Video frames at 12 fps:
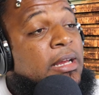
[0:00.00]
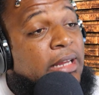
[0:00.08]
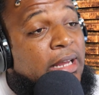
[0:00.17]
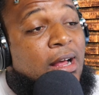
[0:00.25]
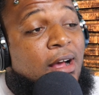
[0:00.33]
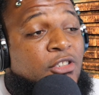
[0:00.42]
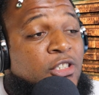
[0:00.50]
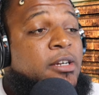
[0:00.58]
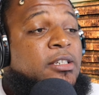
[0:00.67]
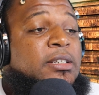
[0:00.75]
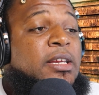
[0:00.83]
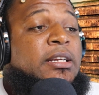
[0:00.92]
Get off
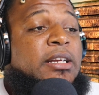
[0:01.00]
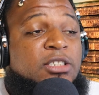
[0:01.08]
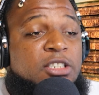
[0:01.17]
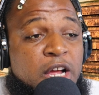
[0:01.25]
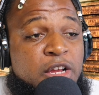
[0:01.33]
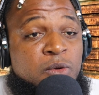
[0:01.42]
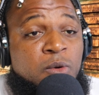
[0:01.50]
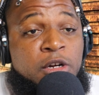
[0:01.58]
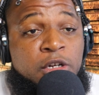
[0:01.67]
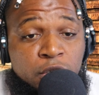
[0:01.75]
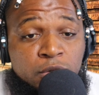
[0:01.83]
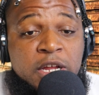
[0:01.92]
church dick. That's all you
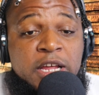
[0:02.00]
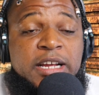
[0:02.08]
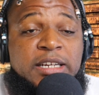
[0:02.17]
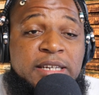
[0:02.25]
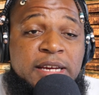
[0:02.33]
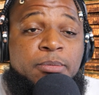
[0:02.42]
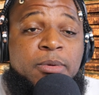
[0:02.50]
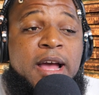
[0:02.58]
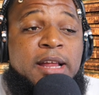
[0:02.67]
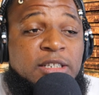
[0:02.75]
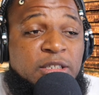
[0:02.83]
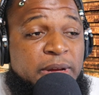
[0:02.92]
want to do is keep
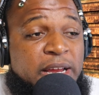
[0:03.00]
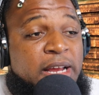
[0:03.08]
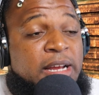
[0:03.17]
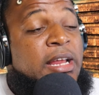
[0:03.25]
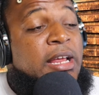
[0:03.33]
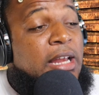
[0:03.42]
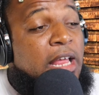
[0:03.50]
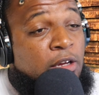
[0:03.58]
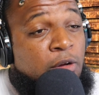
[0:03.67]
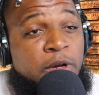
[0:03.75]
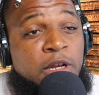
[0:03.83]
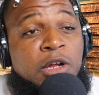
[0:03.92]
riding this man
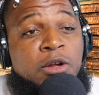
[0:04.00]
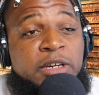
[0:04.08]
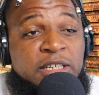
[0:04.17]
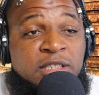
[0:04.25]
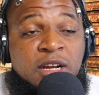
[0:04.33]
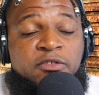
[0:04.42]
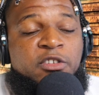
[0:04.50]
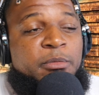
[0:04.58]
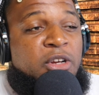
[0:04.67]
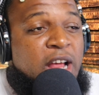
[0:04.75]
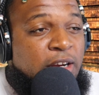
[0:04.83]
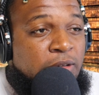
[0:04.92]
like you really gonna get something
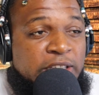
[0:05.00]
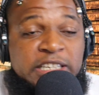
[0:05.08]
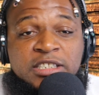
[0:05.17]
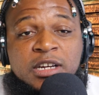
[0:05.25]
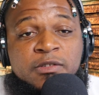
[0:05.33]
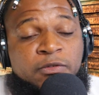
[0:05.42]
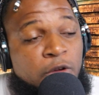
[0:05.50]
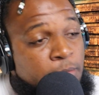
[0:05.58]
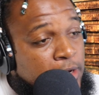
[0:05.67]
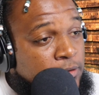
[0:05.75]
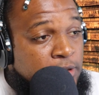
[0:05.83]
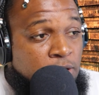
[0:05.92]
from. you not gonna get shit from.
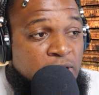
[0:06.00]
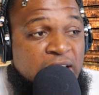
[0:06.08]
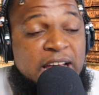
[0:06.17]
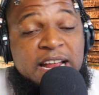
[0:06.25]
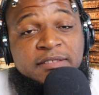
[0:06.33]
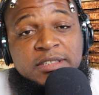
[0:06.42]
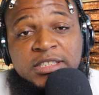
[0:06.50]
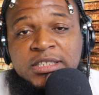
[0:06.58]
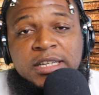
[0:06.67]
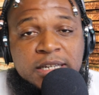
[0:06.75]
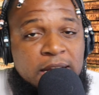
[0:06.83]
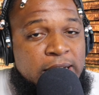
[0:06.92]
You ain't gonna get no cut off this
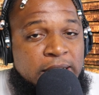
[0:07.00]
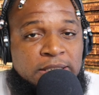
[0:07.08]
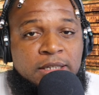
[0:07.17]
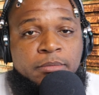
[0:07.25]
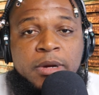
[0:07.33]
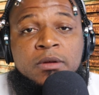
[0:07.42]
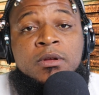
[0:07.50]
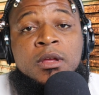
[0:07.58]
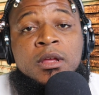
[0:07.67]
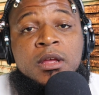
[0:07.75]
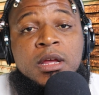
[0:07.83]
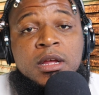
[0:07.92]
shit. None of that shit, bro.
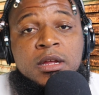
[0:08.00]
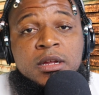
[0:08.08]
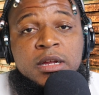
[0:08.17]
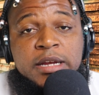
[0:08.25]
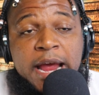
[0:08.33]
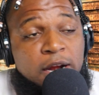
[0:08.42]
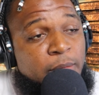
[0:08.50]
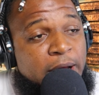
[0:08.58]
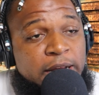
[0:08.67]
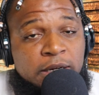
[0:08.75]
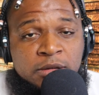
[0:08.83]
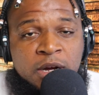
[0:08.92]
Ain't
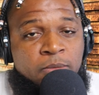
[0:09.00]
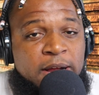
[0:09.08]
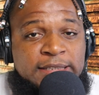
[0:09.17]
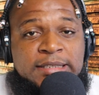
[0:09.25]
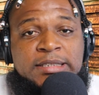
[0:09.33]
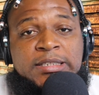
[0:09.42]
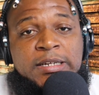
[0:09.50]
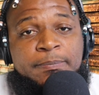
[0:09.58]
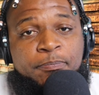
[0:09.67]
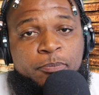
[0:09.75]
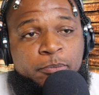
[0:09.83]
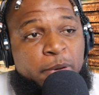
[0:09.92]
nobody gonna come watch this
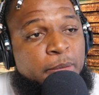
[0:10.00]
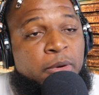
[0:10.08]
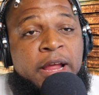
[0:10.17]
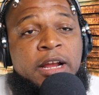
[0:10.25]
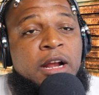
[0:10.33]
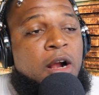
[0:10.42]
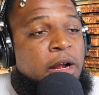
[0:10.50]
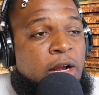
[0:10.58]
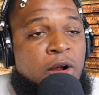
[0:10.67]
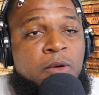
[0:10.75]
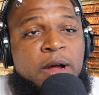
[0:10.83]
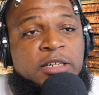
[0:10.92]
shit. People ain't
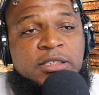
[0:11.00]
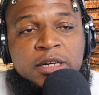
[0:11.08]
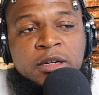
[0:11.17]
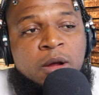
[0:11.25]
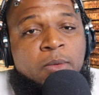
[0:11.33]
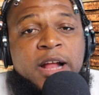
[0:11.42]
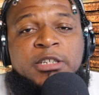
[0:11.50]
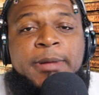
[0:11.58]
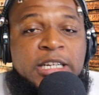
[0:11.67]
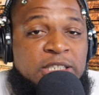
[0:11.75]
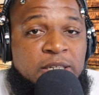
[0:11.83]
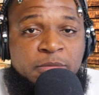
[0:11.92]
already gonna watch it. They'll come watch
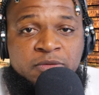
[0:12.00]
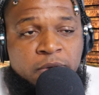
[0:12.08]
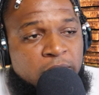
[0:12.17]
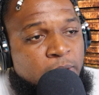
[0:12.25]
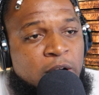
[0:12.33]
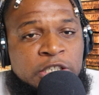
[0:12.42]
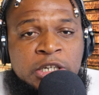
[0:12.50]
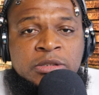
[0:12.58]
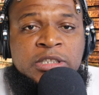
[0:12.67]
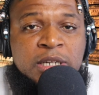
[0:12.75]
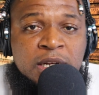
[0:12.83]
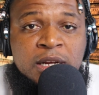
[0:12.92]
my shit before they watch your
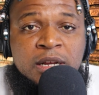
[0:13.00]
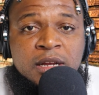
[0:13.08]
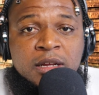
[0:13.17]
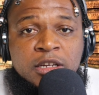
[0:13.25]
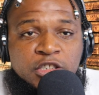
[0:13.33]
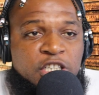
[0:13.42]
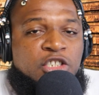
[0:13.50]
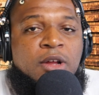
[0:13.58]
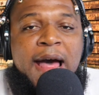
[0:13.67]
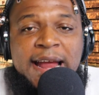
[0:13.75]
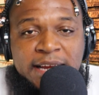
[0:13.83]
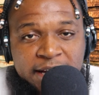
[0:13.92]
shit, just
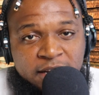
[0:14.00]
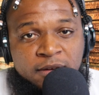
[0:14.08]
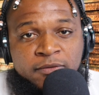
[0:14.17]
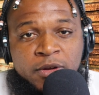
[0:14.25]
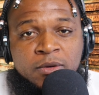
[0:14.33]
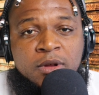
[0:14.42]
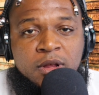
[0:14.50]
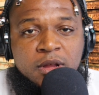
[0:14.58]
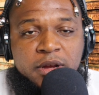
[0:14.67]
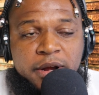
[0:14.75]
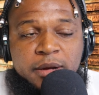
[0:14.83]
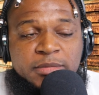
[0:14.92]
so I can get the view.
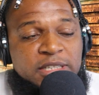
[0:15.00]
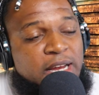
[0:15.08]
You know what I'm